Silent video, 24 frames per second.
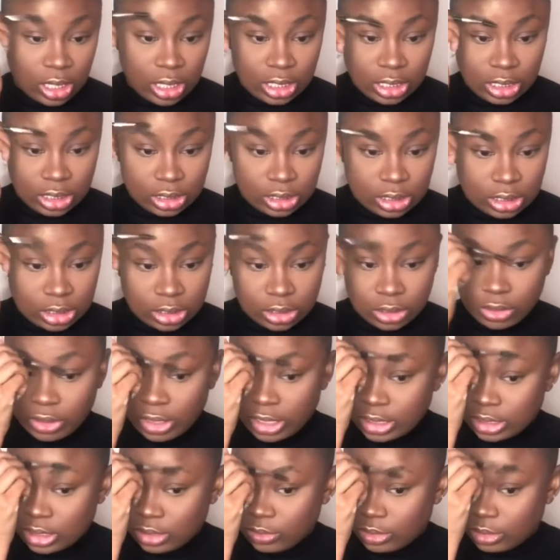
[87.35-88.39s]
anything
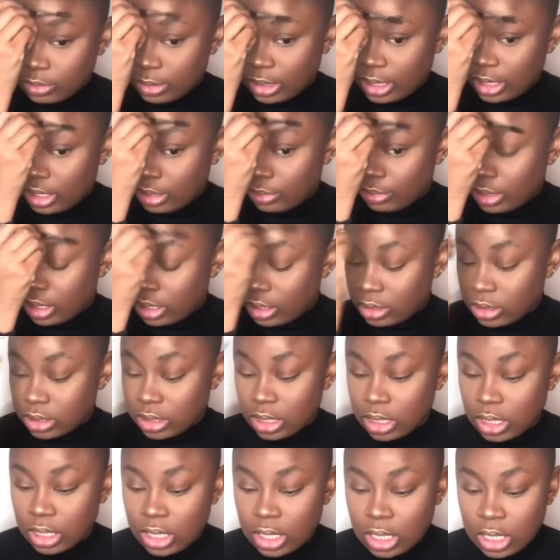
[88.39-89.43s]
crazy with my eyebrows.